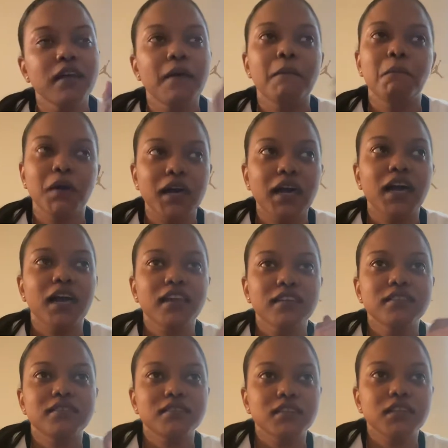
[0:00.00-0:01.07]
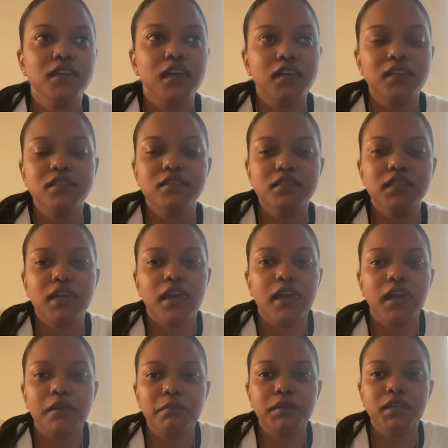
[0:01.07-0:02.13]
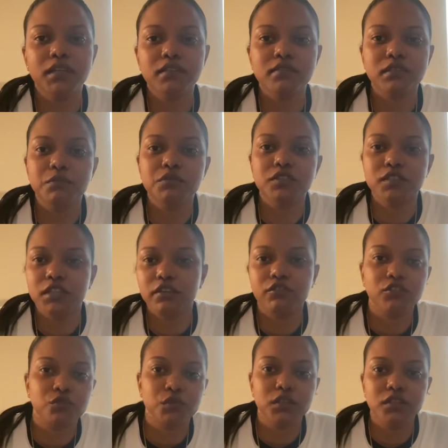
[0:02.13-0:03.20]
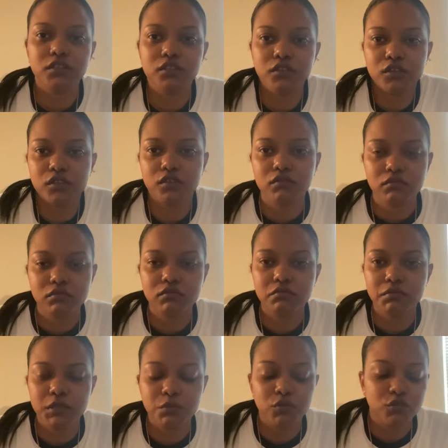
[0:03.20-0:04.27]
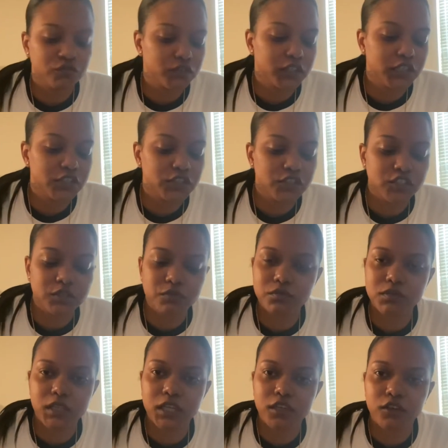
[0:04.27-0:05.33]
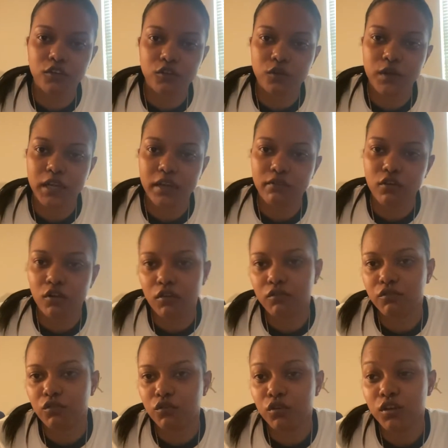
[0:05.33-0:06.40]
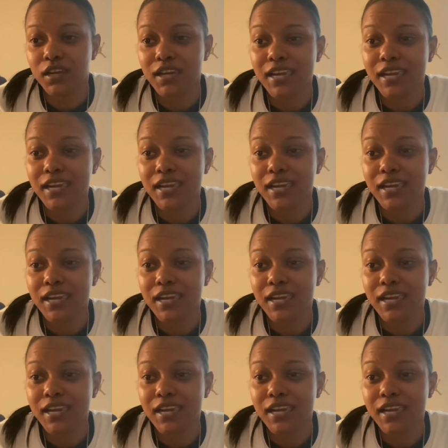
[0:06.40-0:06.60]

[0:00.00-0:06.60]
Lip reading: But I can see that happening in some scenarios with, you know, people's relationships. They girl don't have all four.